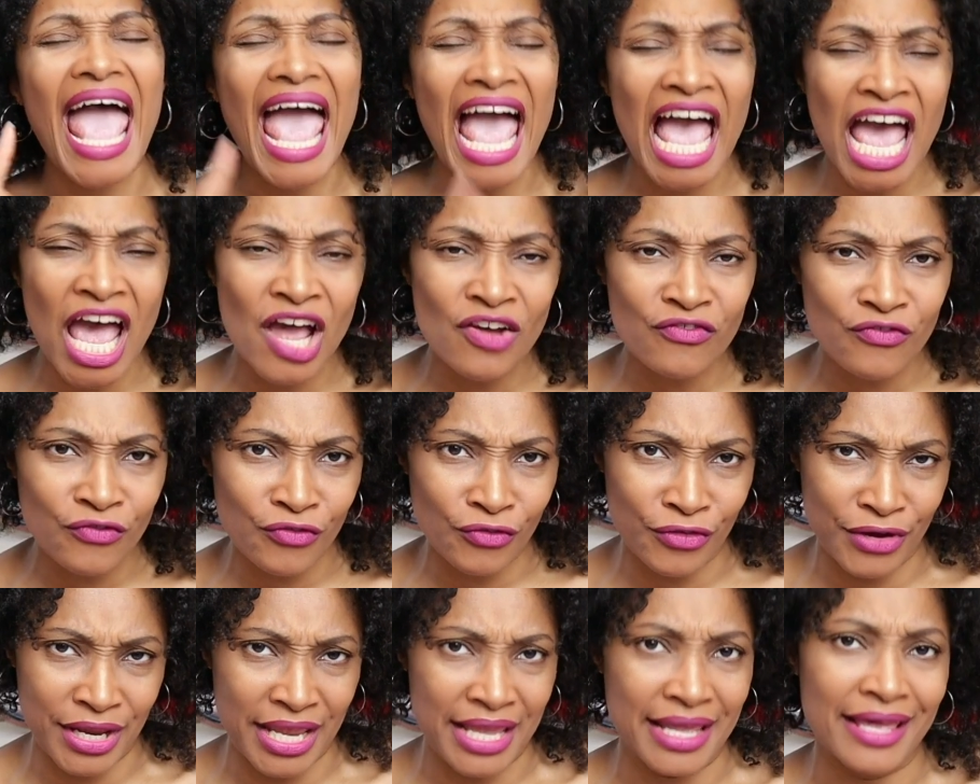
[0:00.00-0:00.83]

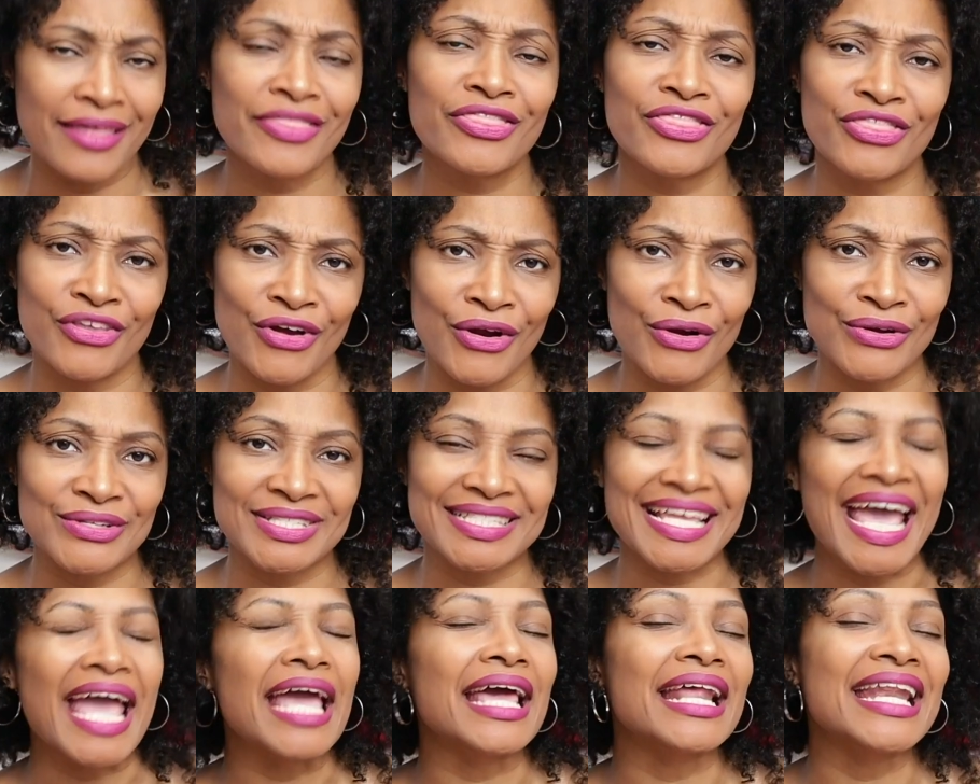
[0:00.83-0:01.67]
every
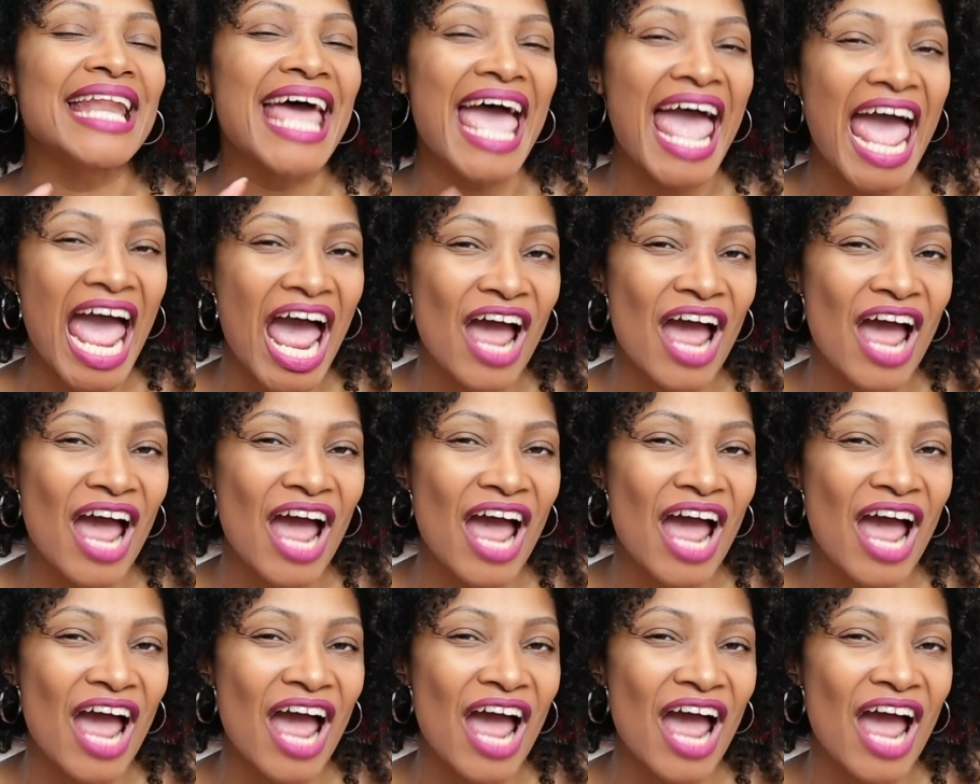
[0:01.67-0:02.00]
Thursday and